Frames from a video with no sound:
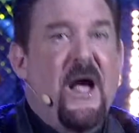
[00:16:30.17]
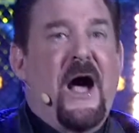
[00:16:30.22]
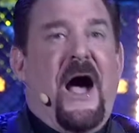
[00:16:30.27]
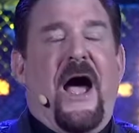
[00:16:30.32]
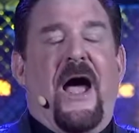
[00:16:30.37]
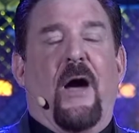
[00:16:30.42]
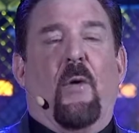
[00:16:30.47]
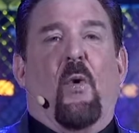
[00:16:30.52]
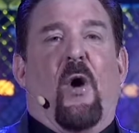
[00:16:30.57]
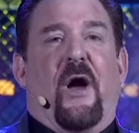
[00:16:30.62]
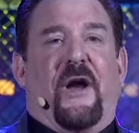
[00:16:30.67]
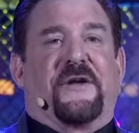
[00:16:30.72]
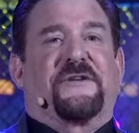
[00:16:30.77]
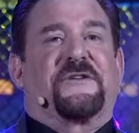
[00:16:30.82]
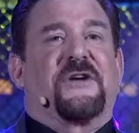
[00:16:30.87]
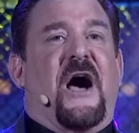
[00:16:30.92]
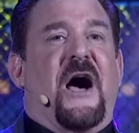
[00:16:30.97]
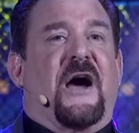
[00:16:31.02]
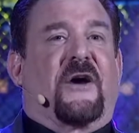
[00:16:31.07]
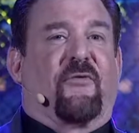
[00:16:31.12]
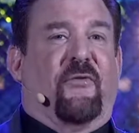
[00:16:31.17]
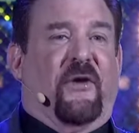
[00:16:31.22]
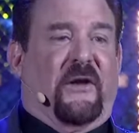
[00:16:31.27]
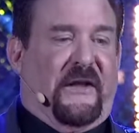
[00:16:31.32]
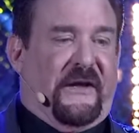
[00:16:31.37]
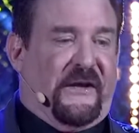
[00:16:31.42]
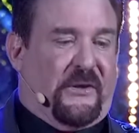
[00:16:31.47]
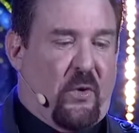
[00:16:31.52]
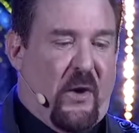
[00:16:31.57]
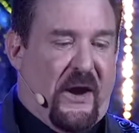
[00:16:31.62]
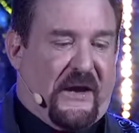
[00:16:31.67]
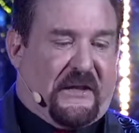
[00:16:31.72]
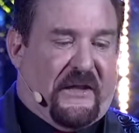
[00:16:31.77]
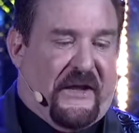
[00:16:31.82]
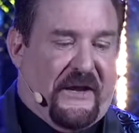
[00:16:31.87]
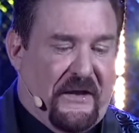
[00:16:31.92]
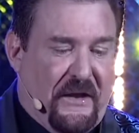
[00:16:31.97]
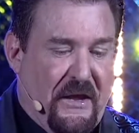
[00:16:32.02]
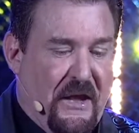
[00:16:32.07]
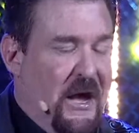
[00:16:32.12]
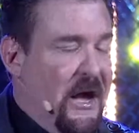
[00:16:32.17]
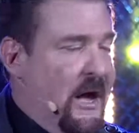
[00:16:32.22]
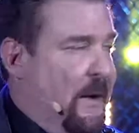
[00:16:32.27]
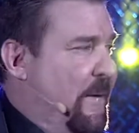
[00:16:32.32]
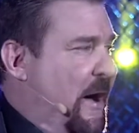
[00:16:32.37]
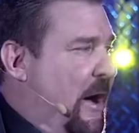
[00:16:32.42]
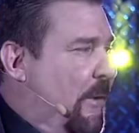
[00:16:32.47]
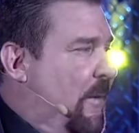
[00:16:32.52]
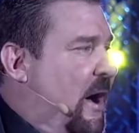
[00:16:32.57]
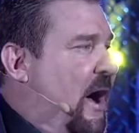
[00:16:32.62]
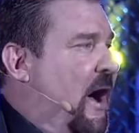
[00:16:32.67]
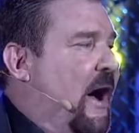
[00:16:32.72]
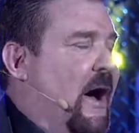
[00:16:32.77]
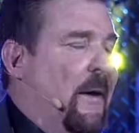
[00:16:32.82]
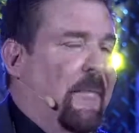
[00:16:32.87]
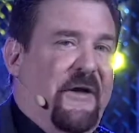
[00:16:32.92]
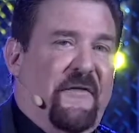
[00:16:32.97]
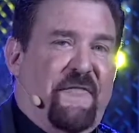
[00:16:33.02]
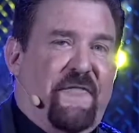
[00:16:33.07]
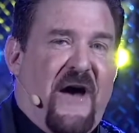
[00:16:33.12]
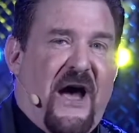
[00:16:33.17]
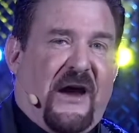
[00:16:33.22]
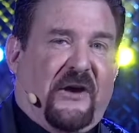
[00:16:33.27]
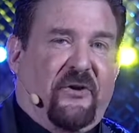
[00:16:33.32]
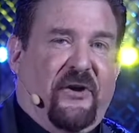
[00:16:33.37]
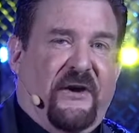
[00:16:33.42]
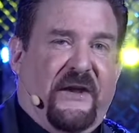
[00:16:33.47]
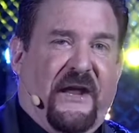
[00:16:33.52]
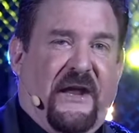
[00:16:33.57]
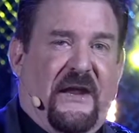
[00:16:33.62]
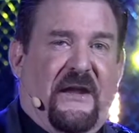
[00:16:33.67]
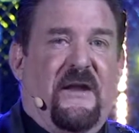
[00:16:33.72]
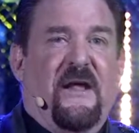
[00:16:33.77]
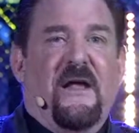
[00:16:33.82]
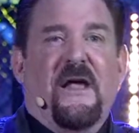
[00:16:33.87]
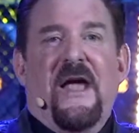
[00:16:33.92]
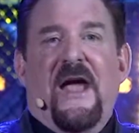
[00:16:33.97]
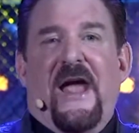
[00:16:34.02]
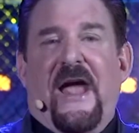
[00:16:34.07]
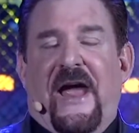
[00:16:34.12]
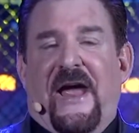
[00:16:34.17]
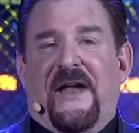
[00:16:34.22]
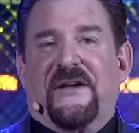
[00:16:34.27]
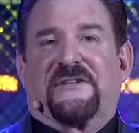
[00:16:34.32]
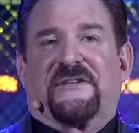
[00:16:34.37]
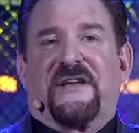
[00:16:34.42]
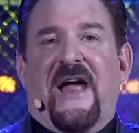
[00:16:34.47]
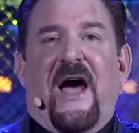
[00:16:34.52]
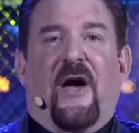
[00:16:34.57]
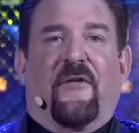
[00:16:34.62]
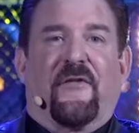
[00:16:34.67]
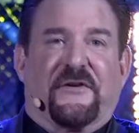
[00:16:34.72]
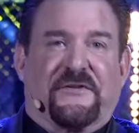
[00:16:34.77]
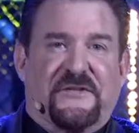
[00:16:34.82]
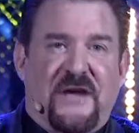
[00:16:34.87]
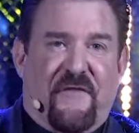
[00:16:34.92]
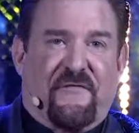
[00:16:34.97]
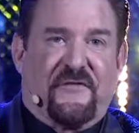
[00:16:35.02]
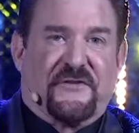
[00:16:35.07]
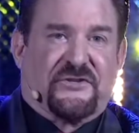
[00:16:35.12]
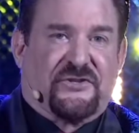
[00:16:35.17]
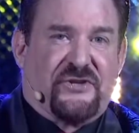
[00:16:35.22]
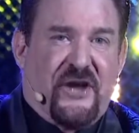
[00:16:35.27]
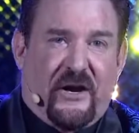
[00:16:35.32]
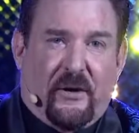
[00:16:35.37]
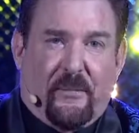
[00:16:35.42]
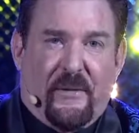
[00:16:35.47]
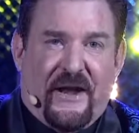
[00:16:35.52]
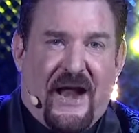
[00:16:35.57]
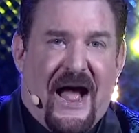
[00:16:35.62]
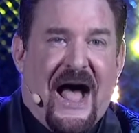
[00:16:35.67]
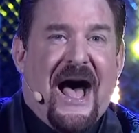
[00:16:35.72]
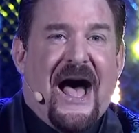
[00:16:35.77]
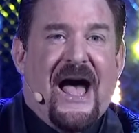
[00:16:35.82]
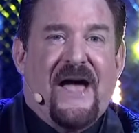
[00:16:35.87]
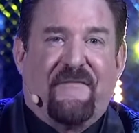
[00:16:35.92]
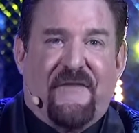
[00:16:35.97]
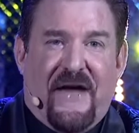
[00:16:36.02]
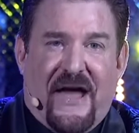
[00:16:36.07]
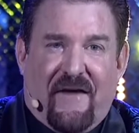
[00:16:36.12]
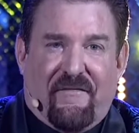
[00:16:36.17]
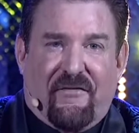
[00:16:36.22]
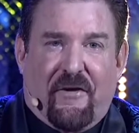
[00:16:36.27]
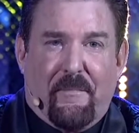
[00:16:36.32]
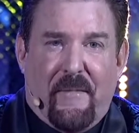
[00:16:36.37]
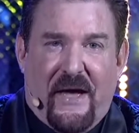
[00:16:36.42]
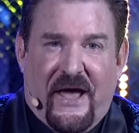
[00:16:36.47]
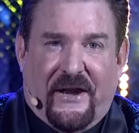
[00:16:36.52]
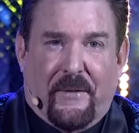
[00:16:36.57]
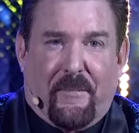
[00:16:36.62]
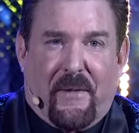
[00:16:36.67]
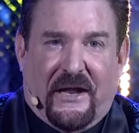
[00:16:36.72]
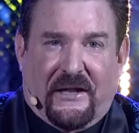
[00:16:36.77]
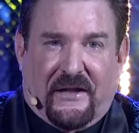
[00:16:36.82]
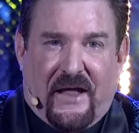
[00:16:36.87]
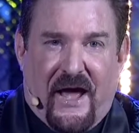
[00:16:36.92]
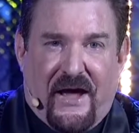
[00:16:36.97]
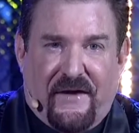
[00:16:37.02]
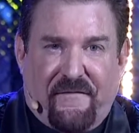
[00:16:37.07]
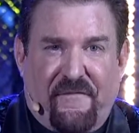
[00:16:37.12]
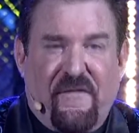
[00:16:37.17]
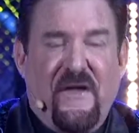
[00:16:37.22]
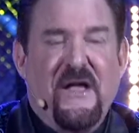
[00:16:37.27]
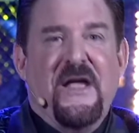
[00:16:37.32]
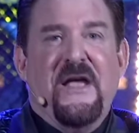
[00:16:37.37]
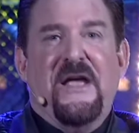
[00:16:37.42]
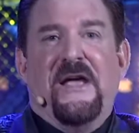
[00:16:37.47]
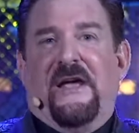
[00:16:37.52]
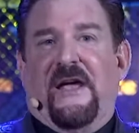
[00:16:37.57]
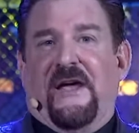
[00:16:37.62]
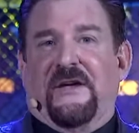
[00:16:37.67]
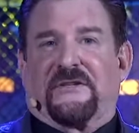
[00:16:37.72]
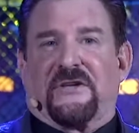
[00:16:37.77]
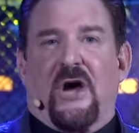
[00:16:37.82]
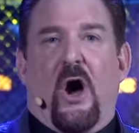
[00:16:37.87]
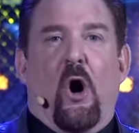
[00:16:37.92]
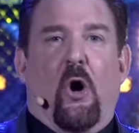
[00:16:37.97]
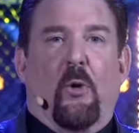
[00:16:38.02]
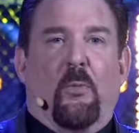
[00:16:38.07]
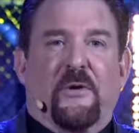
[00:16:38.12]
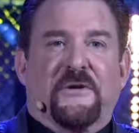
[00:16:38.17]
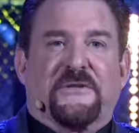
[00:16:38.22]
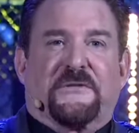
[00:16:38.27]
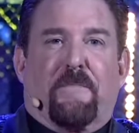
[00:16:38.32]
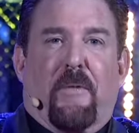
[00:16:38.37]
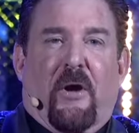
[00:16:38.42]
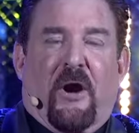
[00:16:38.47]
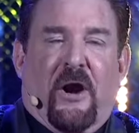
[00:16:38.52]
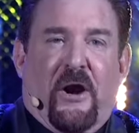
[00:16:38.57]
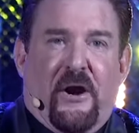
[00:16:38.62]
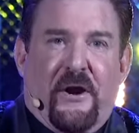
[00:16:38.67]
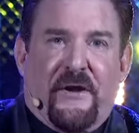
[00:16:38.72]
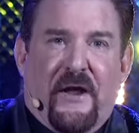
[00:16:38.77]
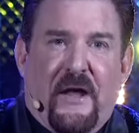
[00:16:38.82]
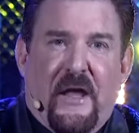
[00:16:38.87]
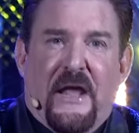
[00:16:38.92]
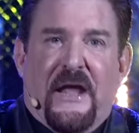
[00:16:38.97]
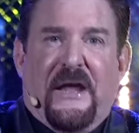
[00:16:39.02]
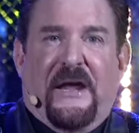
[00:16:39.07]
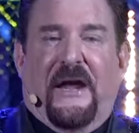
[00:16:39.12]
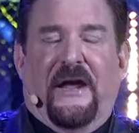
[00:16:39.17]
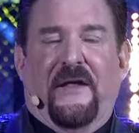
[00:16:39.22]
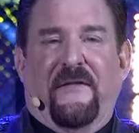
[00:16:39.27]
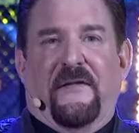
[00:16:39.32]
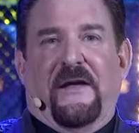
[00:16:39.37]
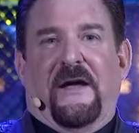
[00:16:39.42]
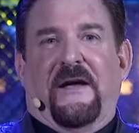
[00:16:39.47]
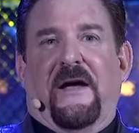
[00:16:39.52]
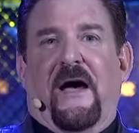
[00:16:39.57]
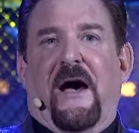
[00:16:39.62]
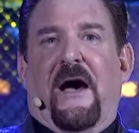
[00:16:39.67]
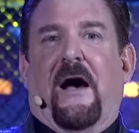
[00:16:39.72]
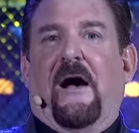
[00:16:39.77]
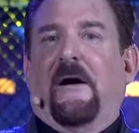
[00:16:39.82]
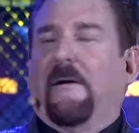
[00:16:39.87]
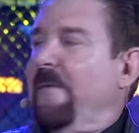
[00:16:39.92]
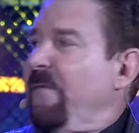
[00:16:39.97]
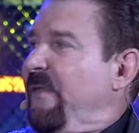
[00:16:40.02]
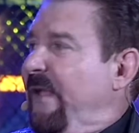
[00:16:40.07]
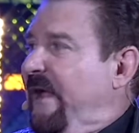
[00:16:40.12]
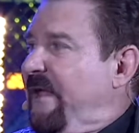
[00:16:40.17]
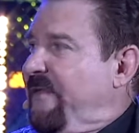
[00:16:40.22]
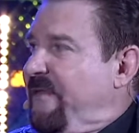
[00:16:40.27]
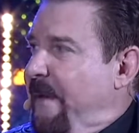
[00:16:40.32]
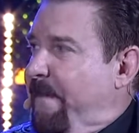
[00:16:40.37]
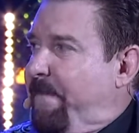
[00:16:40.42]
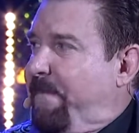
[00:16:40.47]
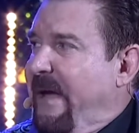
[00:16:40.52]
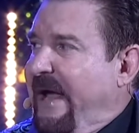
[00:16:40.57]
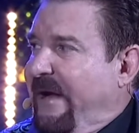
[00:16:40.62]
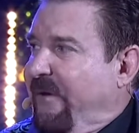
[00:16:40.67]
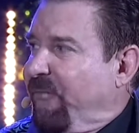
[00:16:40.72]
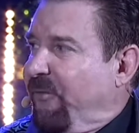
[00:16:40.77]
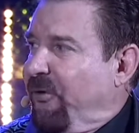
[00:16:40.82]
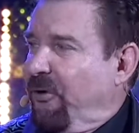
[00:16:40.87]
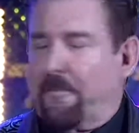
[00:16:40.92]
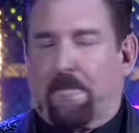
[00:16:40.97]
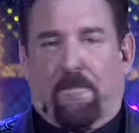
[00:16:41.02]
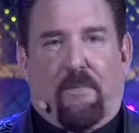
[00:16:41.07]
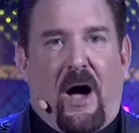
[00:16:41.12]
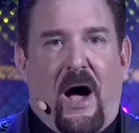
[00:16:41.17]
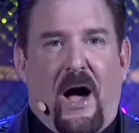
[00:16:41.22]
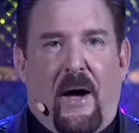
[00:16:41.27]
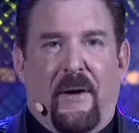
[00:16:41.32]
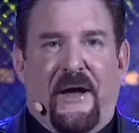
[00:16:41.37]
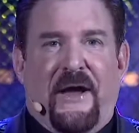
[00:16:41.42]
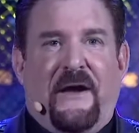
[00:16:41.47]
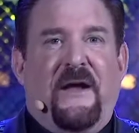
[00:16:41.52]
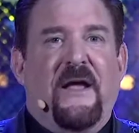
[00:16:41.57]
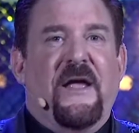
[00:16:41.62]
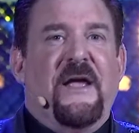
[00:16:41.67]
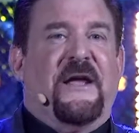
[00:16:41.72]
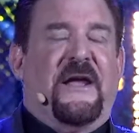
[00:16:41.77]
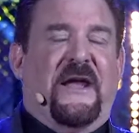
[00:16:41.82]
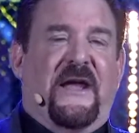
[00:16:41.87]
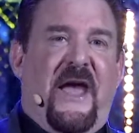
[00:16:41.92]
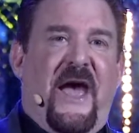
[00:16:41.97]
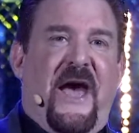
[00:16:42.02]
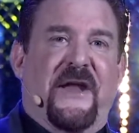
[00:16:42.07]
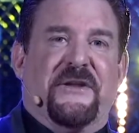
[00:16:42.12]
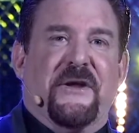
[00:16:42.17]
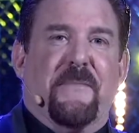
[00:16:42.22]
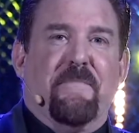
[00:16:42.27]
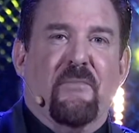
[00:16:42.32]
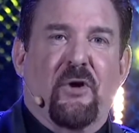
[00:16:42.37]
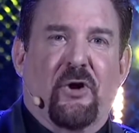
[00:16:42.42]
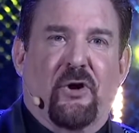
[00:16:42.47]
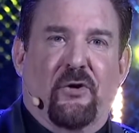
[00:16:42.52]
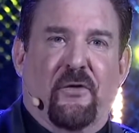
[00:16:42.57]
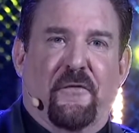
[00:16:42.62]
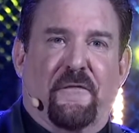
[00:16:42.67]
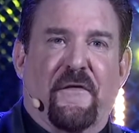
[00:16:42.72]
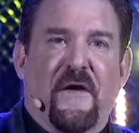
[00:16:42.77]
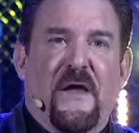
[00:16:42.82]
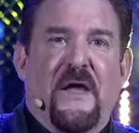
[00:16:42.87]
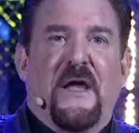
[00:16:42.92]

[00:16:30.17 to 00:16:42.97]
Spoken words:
I want to talk really quickly about Mohamed Fakhradin, hands down the toughest gentleman I've ever met in my life. His home was burned in the Beirut bombing. He had to move.